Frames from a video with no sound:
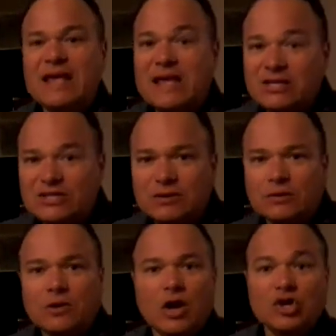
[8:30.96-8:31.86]

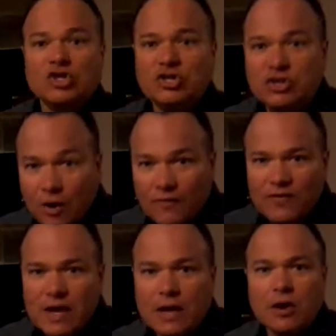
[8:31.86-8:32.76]
Eastern
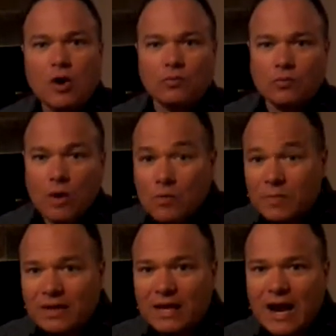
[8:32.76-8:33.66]
Soviet
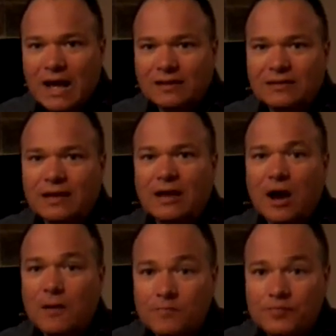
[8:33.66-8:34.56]
Roman Catholic
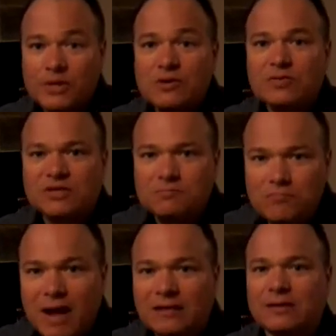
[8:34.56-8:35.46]
abuse
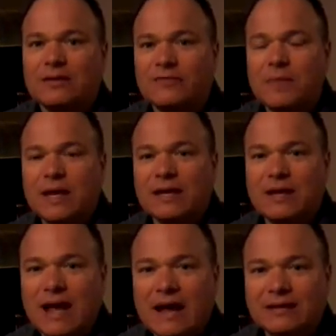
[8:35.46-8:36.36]
method of
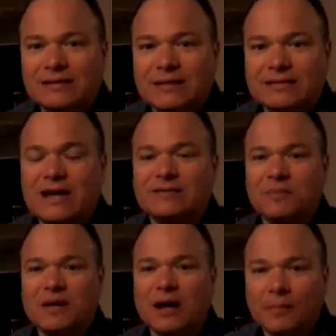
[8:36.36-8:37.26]
making athletes, has
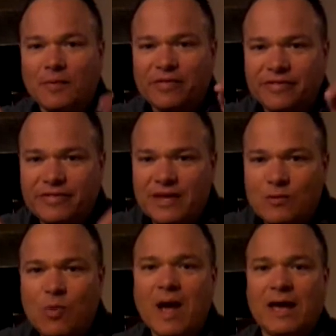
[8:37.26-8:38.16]
become the
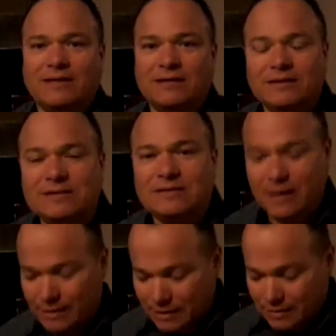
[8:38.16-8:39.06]
way that it's
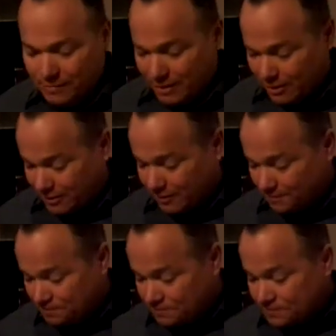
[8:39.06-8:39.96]
done in America.
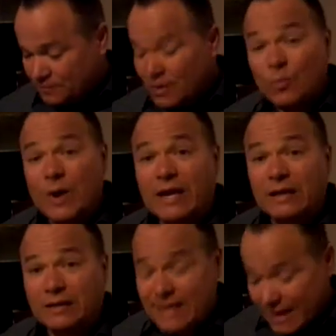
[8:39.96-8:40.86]
We
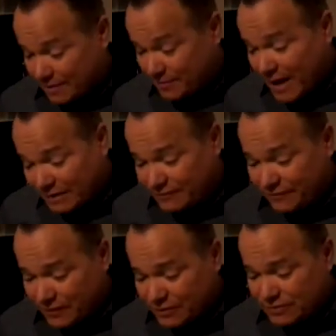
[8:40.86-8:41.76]
can take it back to
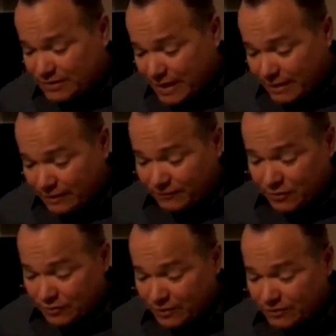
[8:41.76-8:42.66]
figure skating a
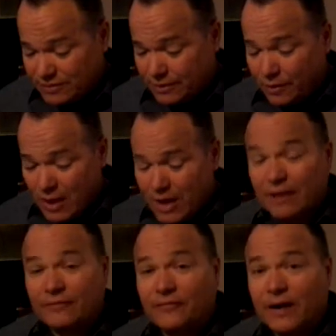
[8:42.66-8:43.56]
few years ago
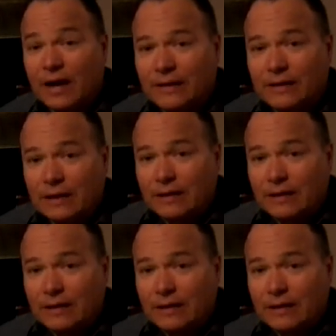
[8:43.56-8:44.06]
and find,